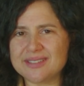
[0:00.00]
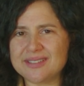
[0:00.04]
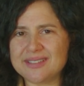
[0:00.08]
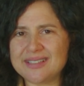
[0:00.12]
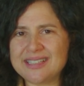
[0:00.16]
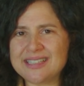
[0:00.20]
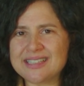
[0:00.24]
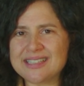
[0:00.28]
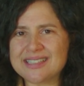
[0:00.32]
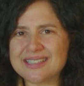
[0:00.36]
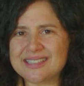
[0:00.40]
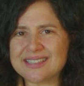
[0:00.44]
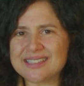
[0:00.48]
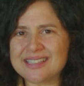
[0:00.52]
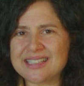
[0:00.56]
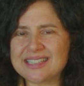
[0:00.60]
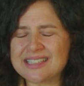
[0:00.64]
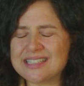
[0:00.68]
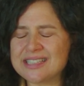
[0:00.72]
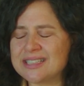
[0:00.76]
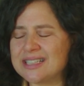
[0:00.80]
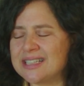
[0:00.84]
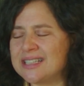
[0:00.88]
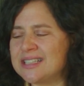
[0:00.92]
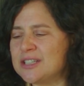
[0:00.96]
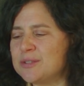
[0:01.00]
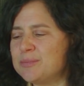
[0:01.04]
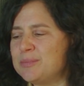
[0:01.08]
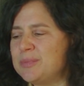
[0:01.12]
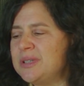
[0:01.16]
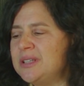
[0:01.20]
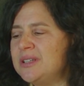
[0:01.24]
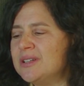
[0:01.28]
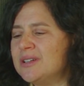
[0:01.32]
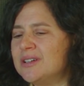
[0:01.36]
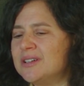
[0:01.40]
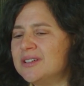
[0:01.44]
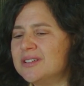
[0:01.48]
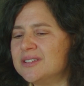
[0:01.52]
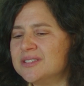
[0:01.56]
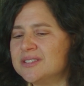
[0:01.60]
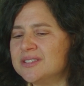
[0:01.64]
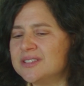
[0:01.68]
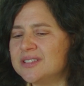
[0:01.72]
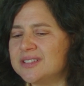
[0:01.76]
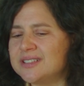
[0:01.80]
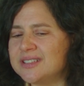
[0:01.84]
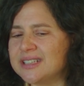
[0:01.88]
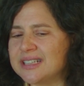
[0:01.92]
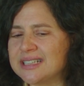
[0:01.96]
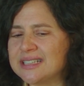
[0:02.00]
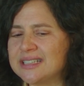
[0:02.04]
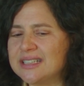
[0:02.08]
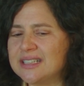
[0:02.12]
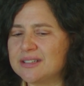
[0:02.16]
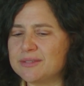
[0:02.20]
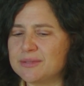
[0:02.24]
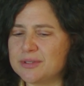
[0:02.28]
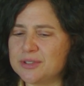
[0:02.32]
it's beyond the technique.